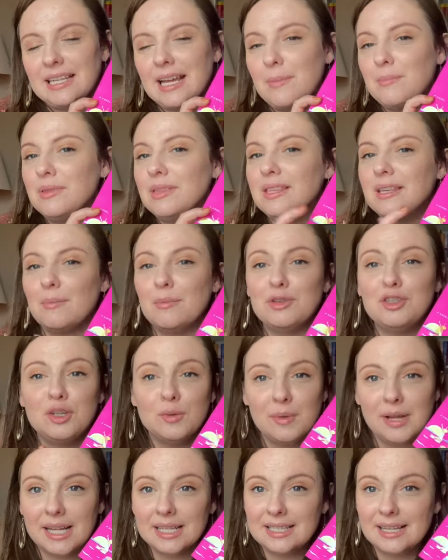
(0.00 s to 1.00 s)
I'm, I'm
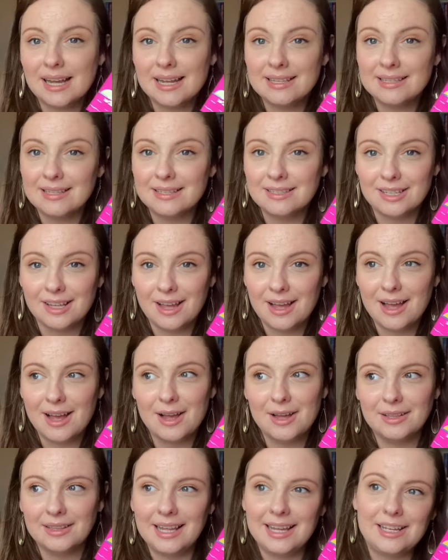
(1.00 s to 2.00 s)
assuming it's because
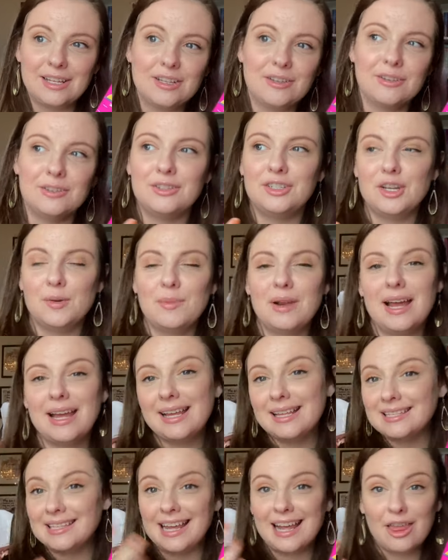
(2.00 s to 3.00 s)
uh, like Gemini
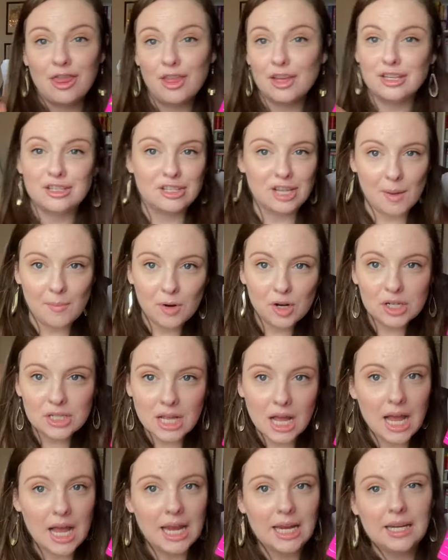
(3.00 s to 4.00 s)
is like the summer
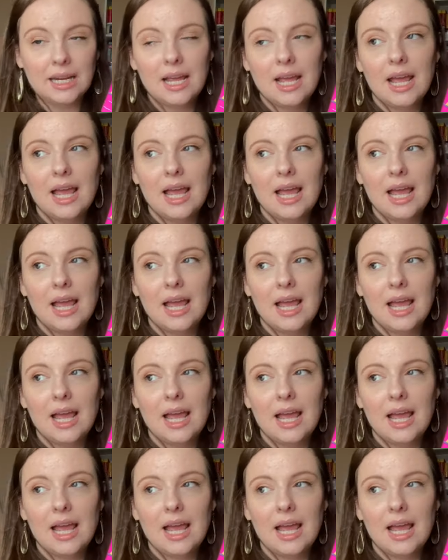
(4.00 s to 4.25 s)
sign,